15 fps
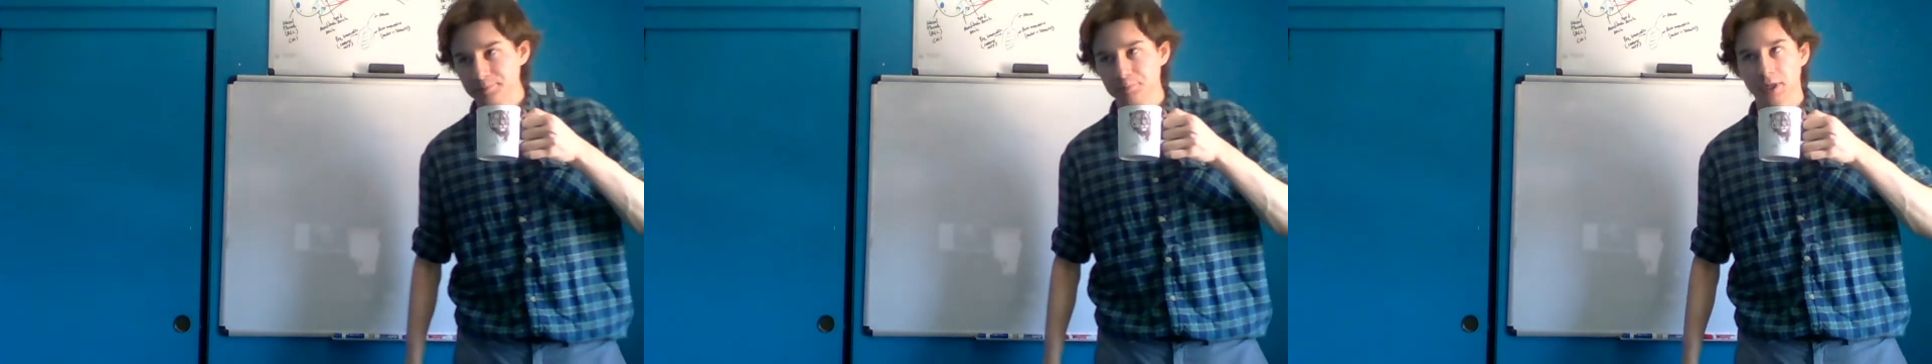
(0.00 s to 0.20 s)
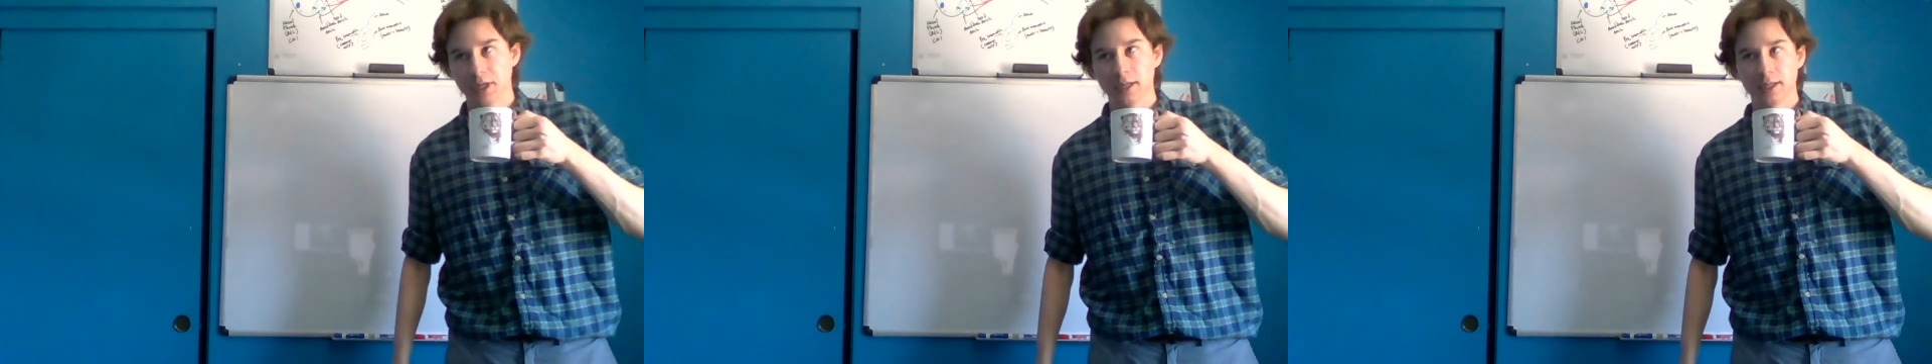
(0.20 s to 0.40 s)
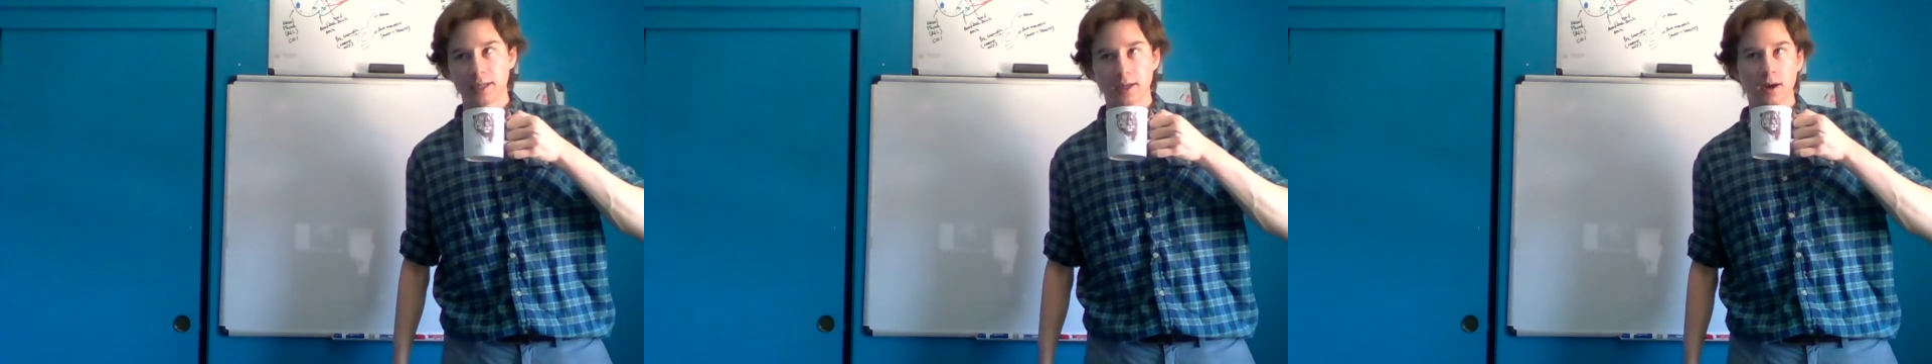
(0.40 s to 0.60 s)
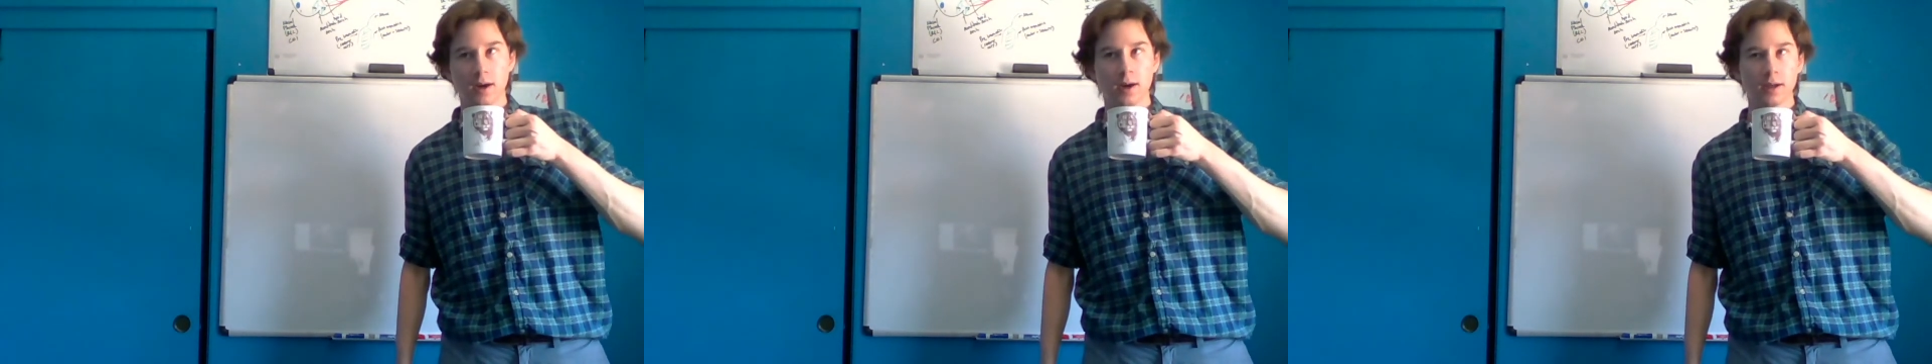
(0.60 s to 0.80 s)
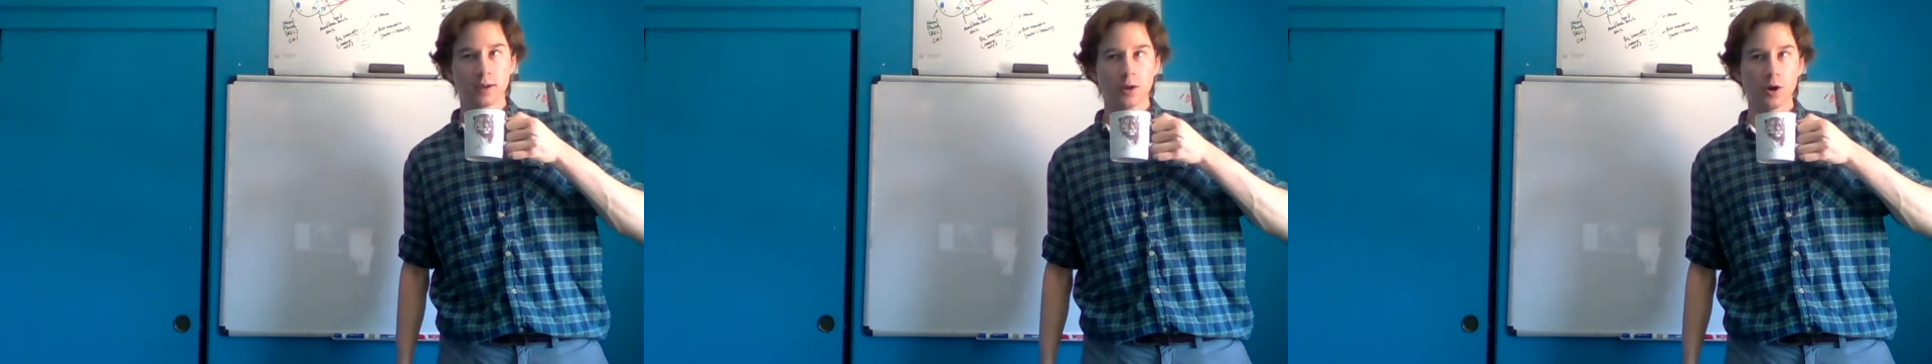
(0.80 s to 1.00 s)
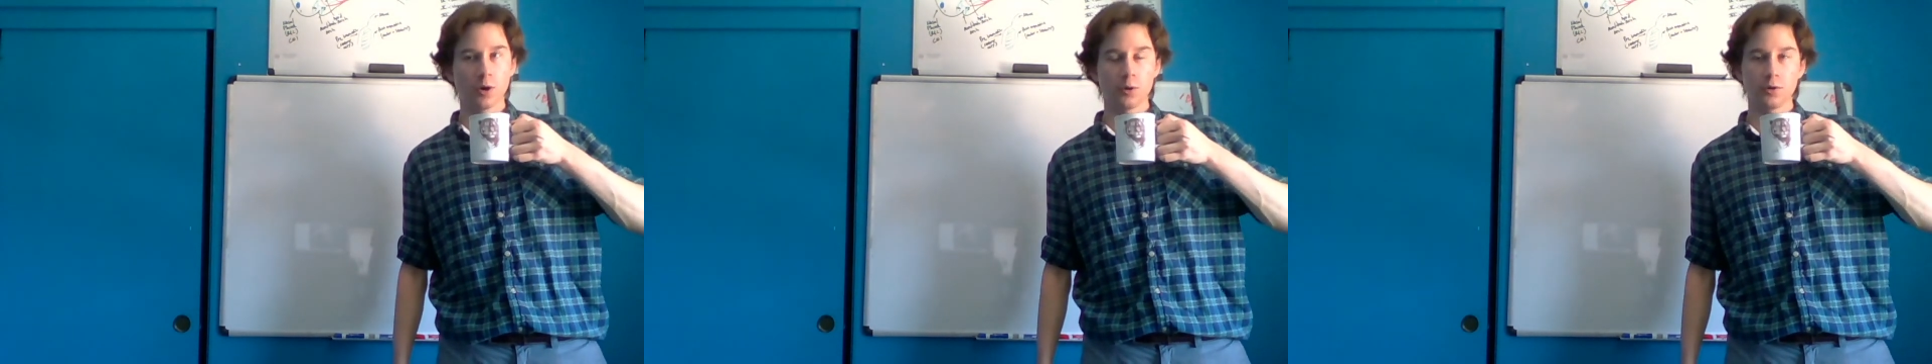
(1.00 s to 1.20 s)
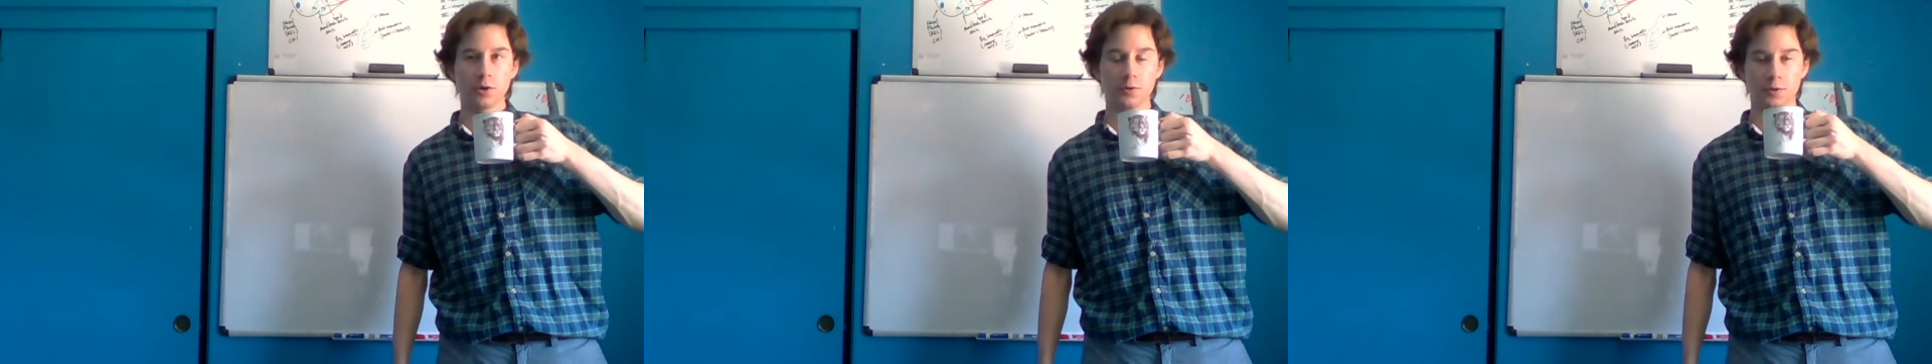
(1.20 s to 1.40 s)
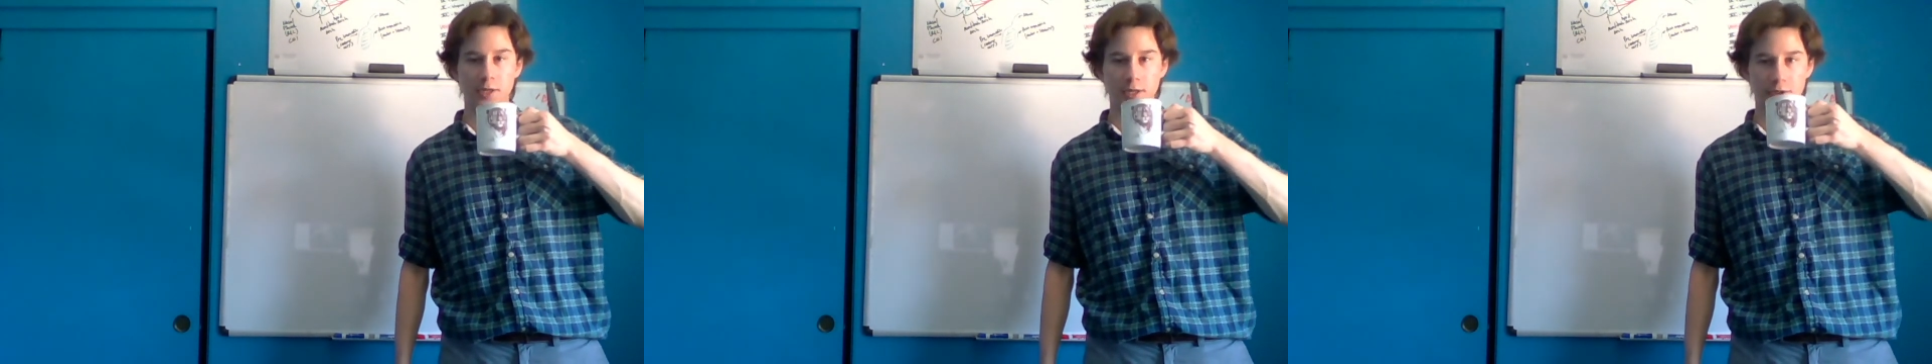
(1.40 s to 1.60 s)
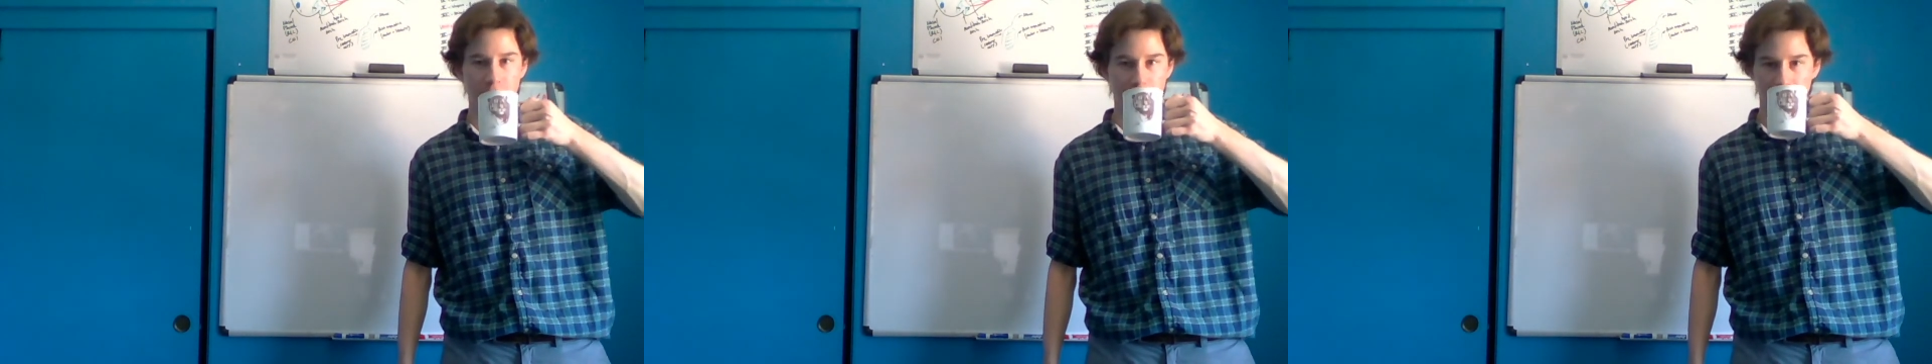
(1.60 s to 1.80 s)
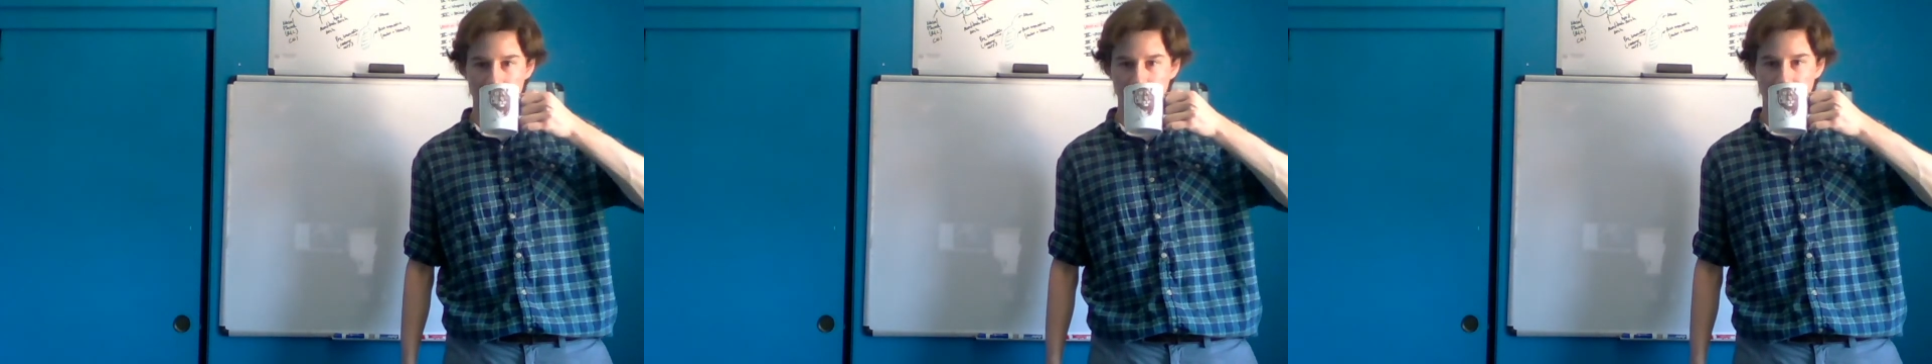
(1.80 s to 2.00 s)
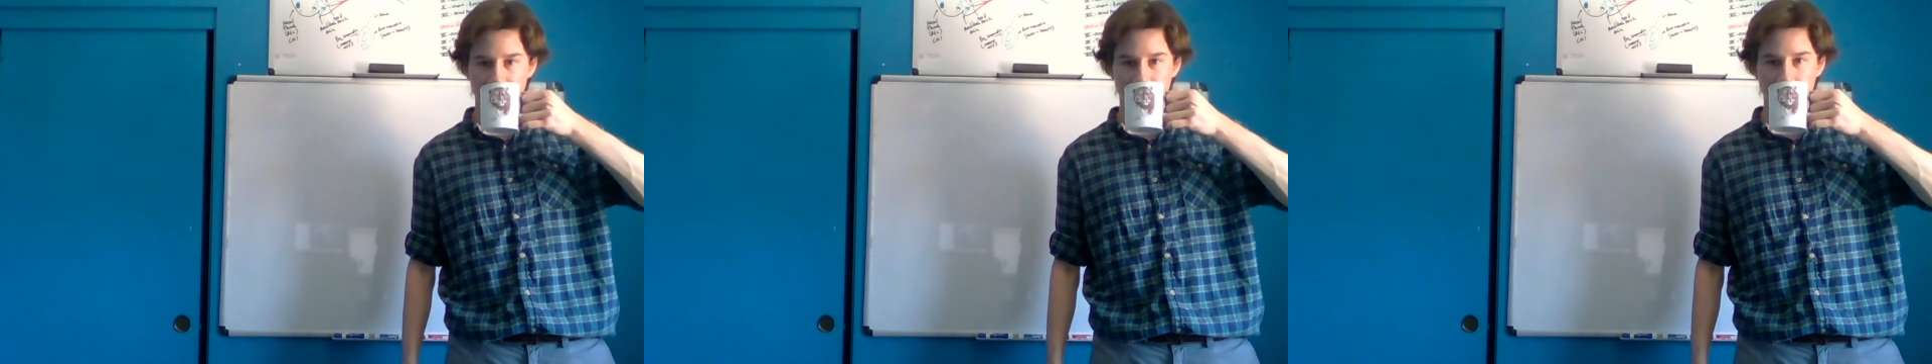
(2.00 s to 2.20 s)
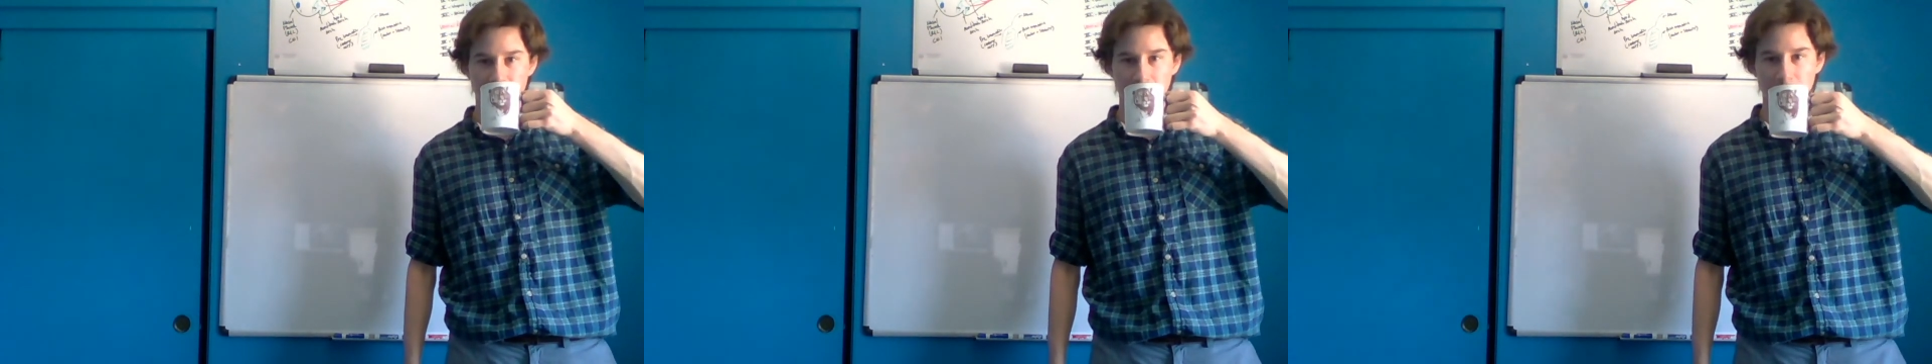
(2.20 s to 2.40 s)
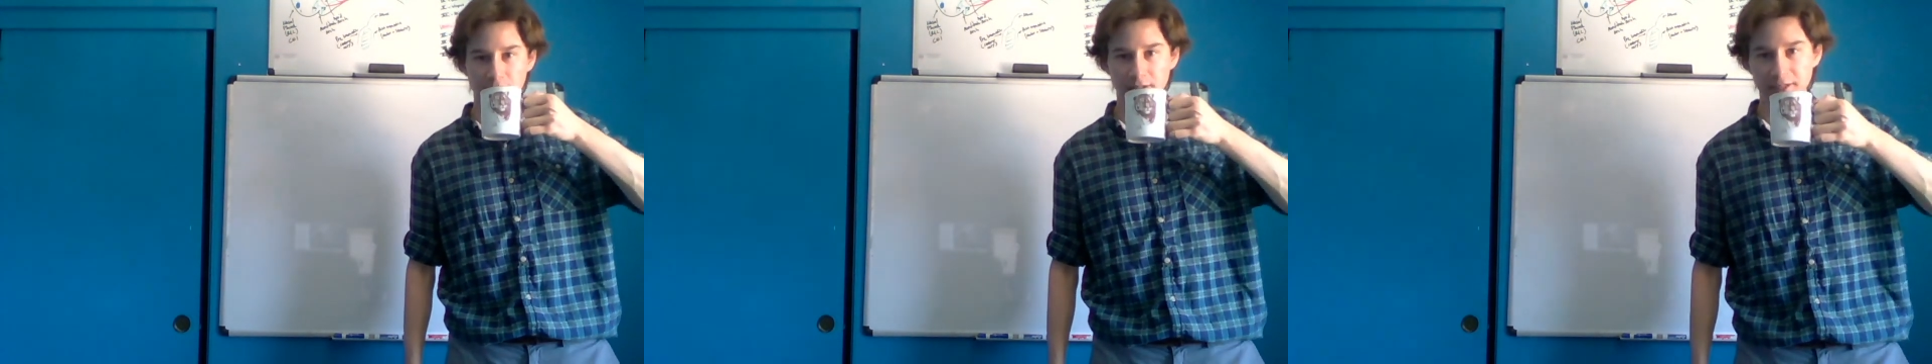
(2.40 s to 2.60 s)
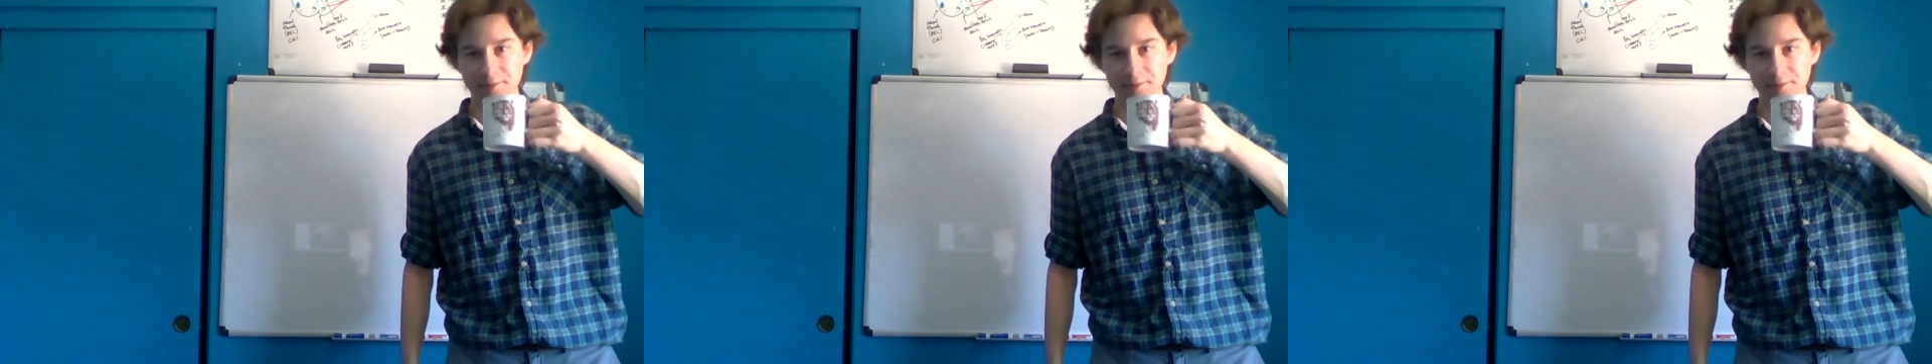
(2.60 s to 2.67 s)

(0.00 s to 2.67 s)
but not O notation necessarily.